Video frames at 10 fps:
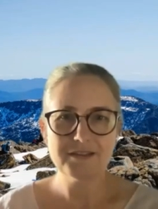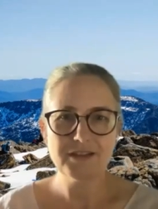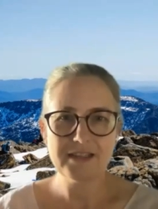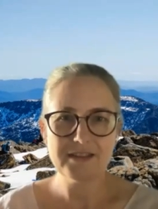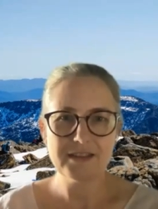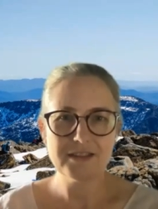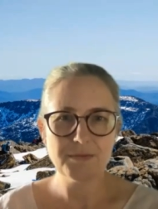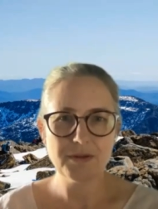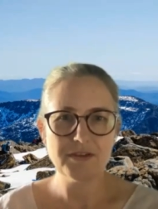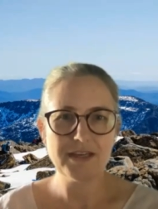
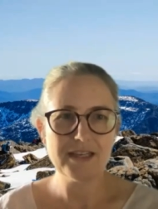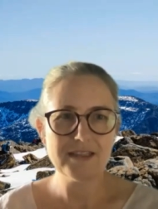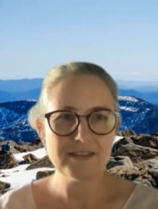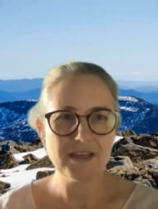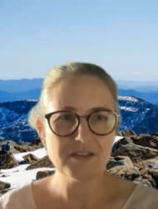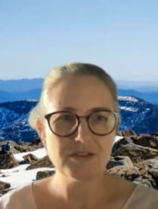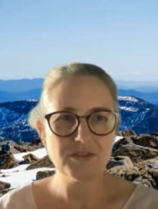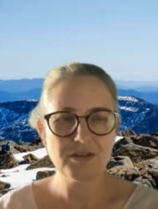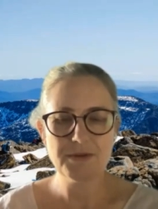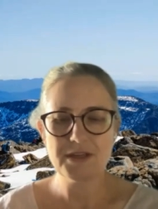transdisciplinary
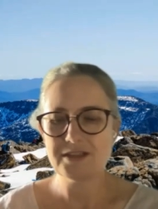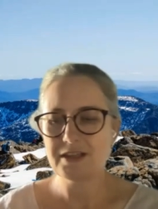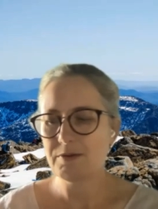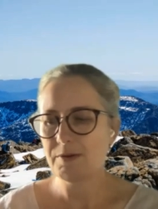intersectional community